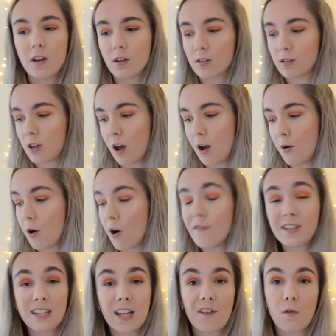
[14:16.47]
So
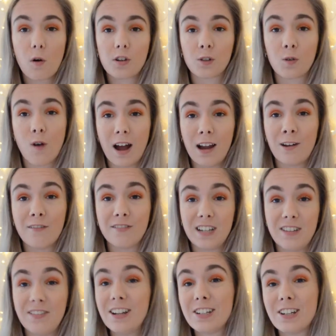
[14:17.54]
obviously I've watched quite a lot of
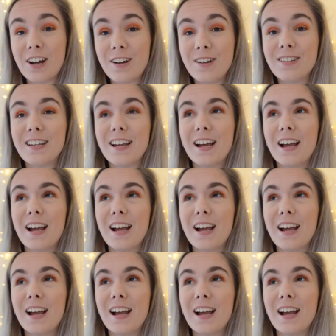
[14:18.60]
TV shows